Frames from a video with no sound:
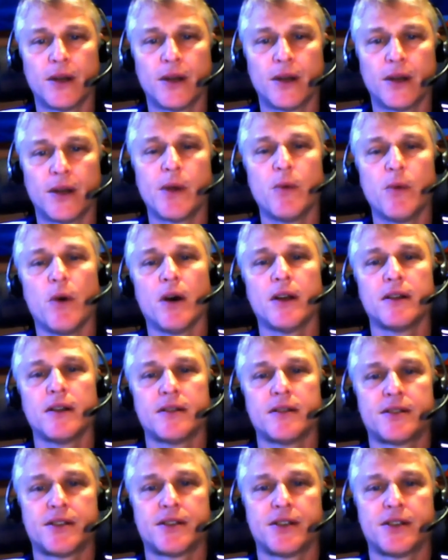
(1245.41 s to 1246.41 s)
is we
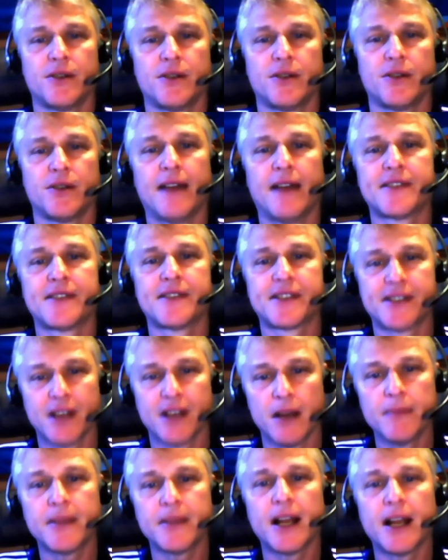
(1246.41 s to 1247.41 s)
want to have
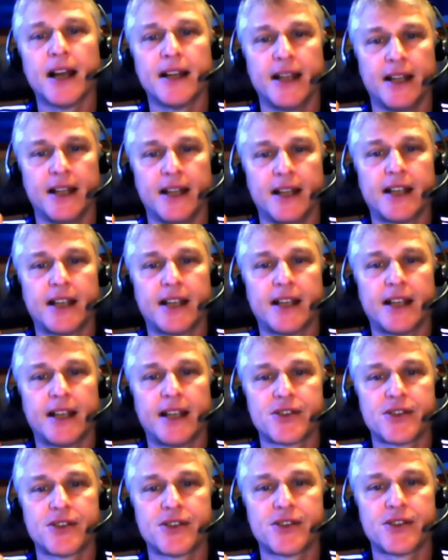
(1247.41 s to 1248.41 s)
some kind of
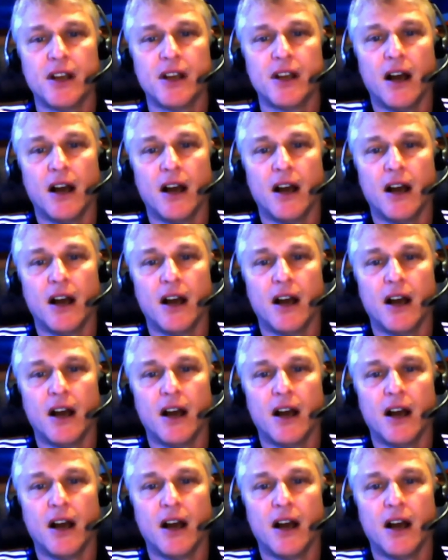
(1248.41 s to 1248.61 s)
indication